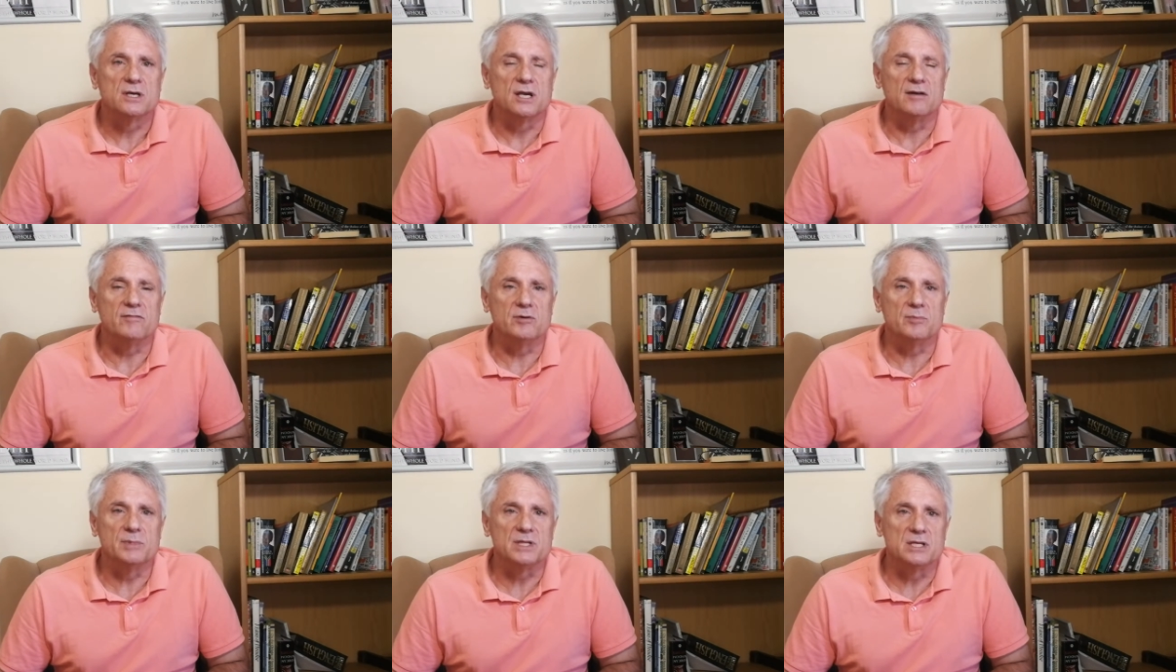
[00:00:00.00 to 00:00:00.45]

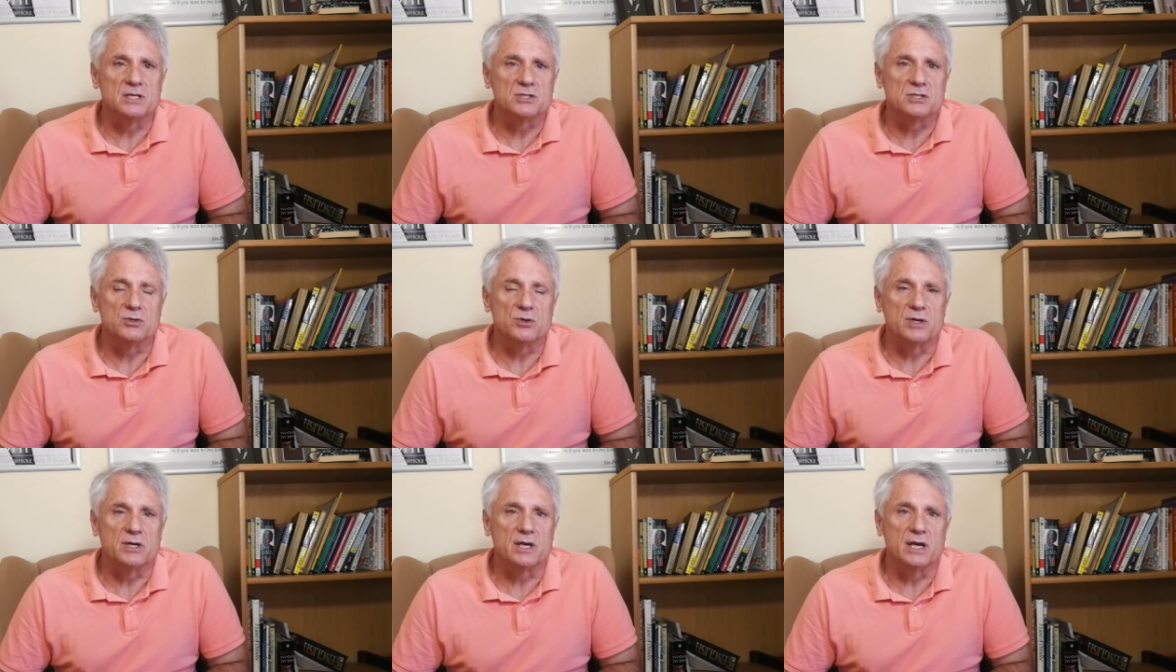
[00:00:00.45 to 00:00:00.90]
government
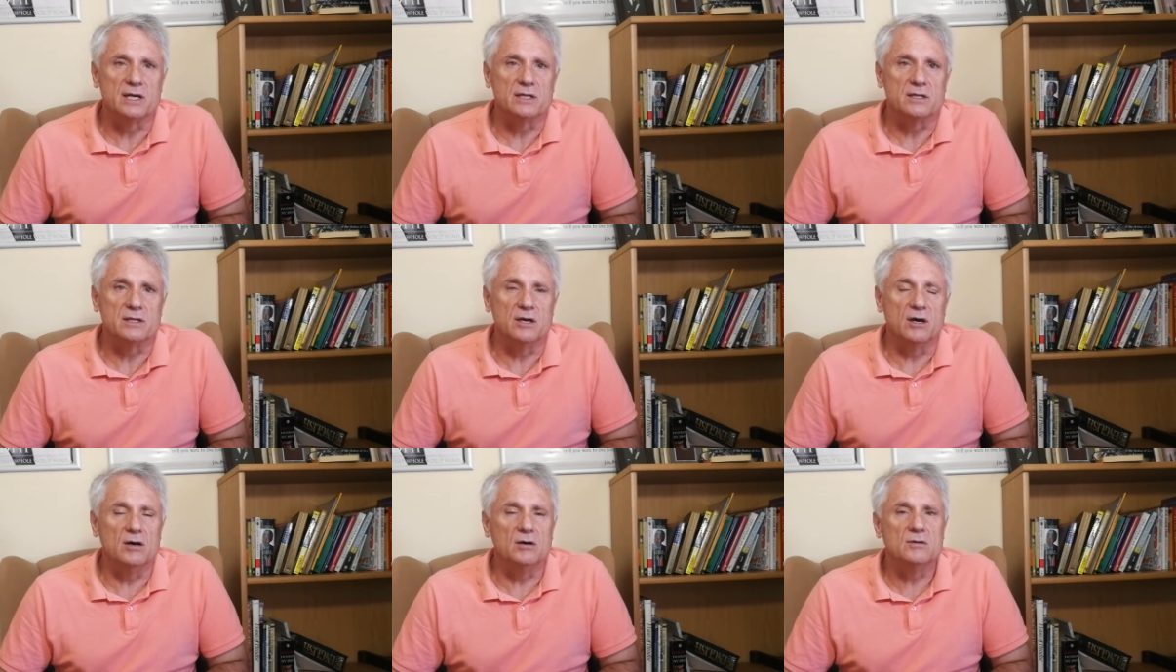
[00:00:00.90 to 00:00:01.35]
is looking
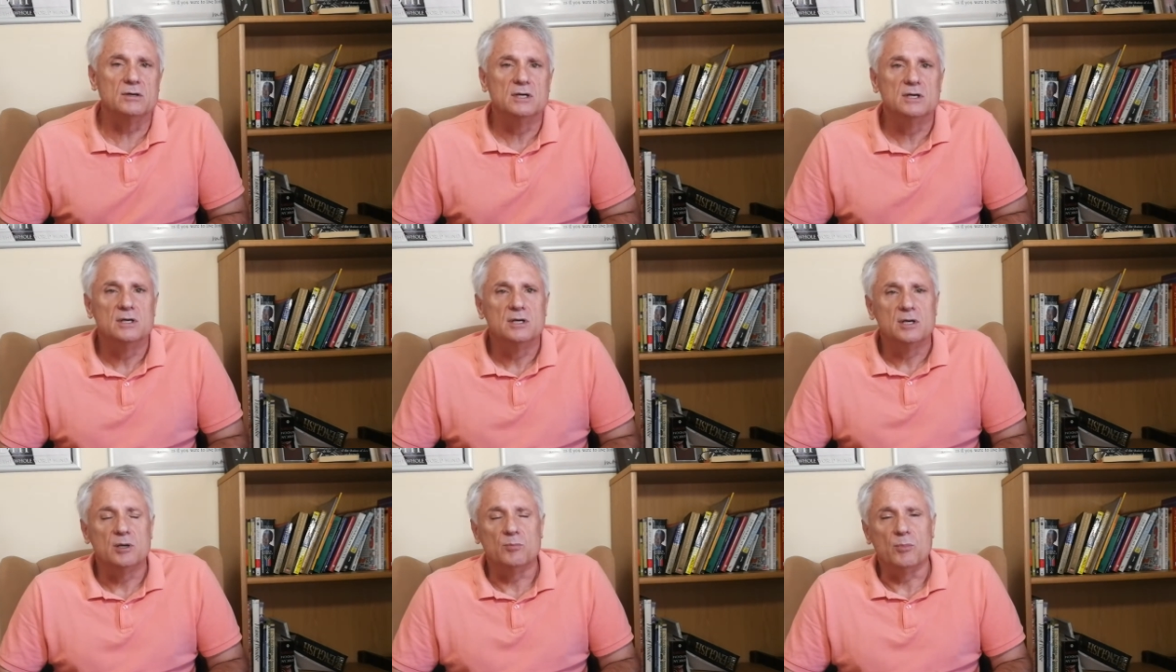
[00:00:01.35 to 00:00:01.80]
at now.
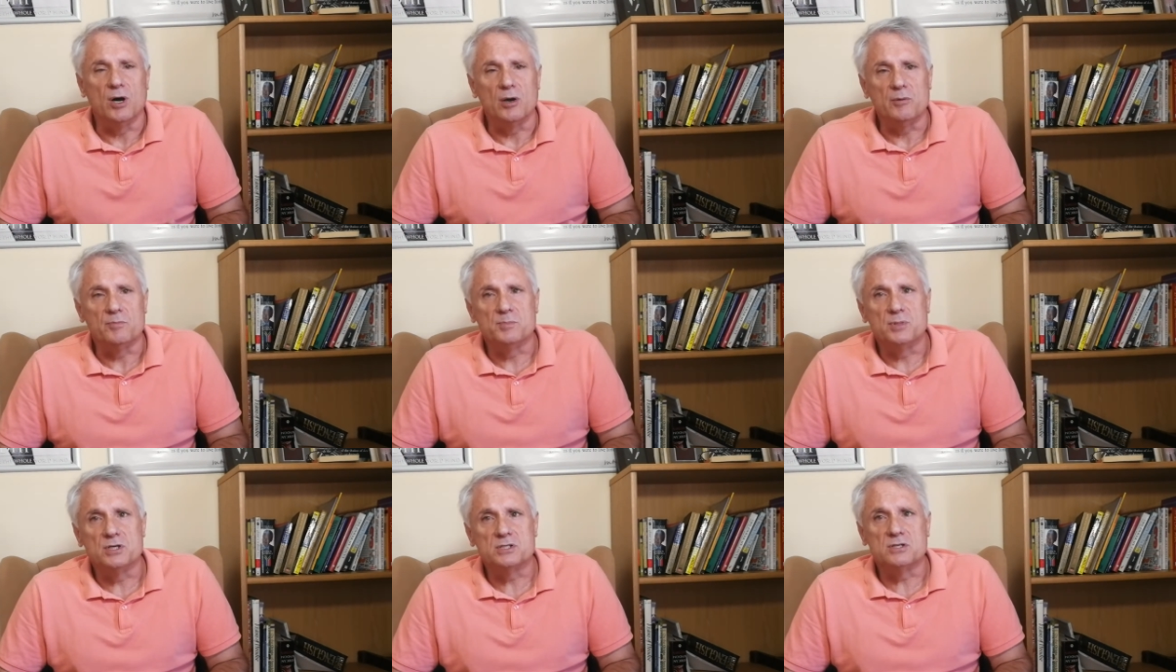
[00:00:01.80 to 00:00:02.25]
In my
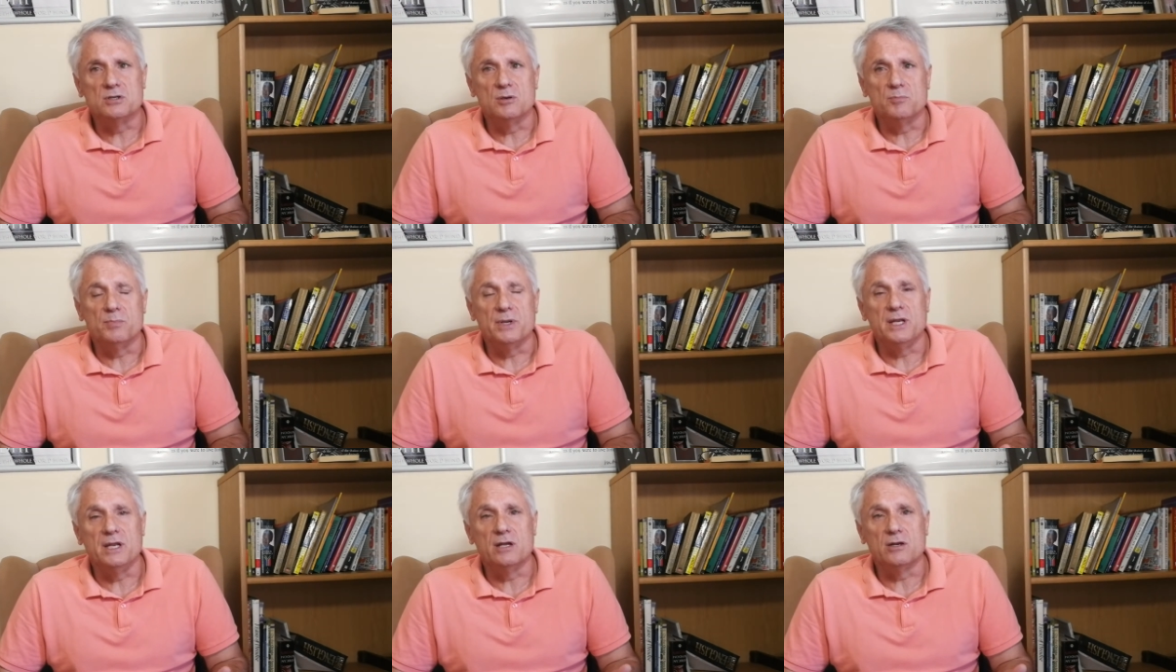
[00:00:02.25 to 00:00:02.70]
personal
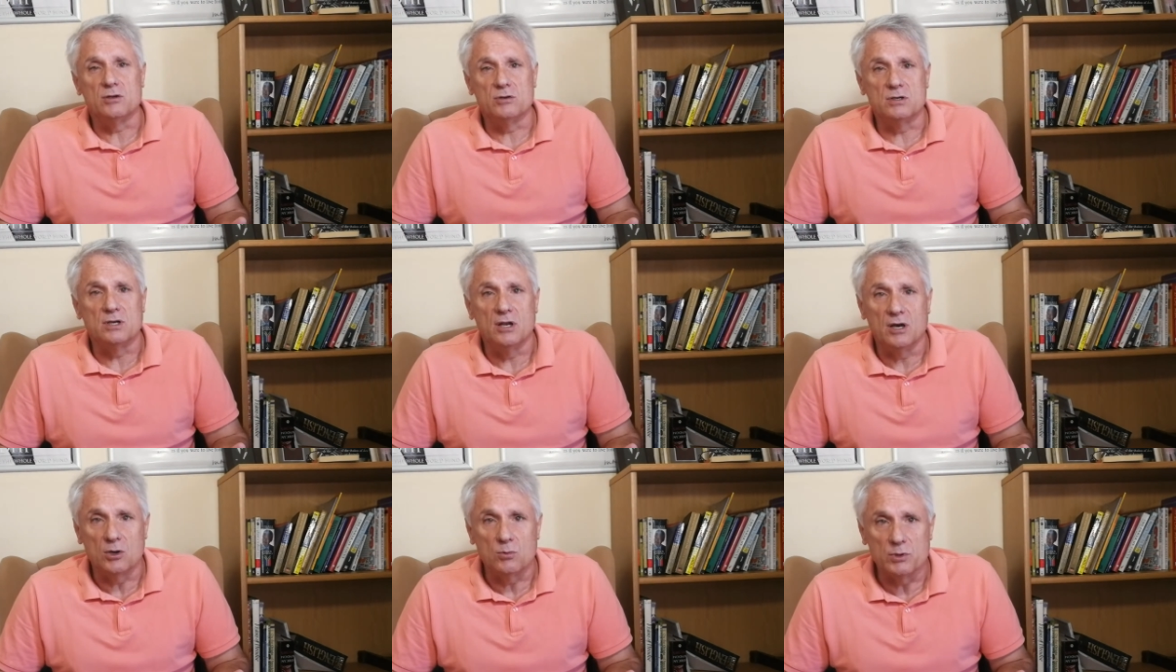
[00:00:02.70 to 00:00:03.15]
opinion,
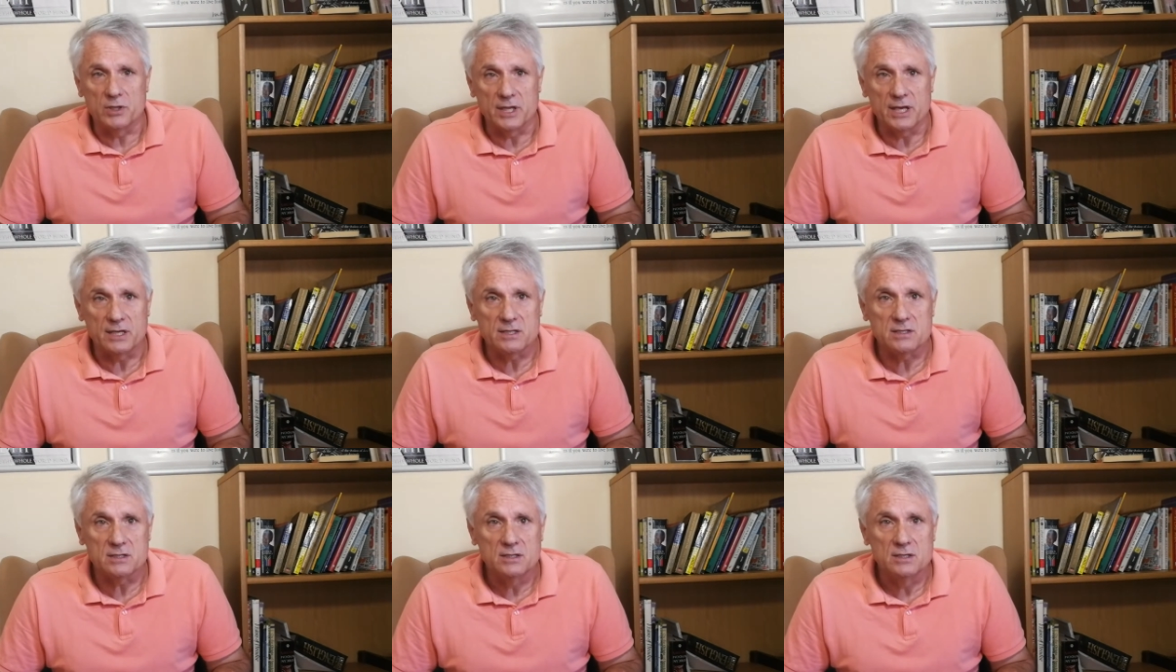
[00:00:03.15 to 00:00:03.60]
good luck with
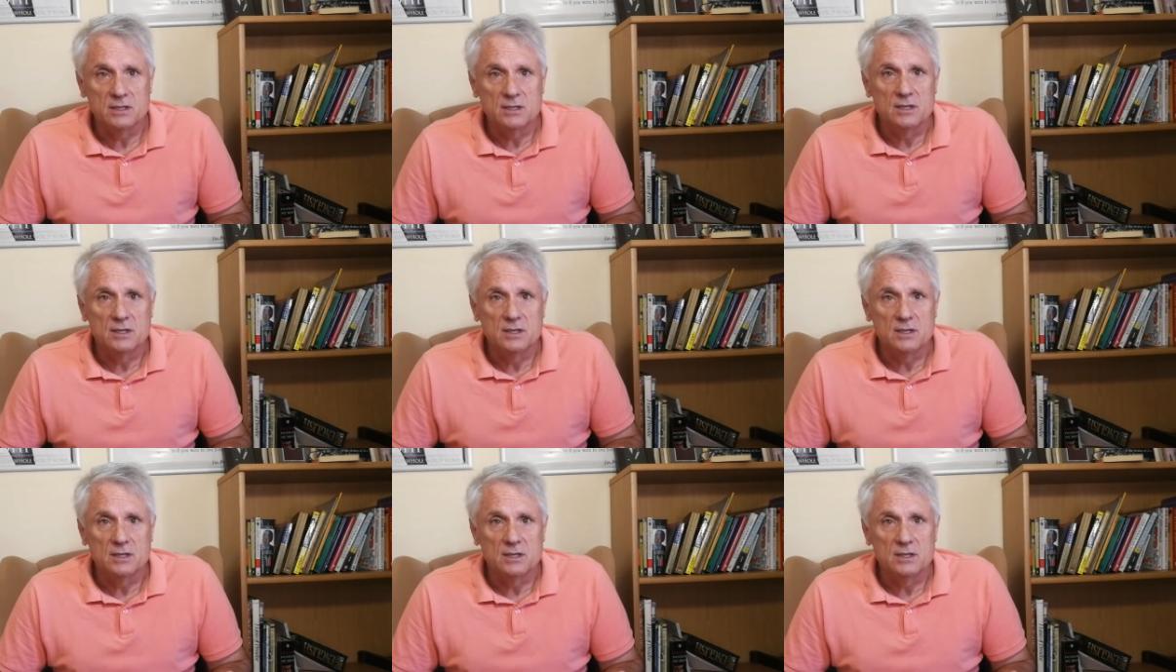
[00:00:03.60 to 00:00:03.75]
that.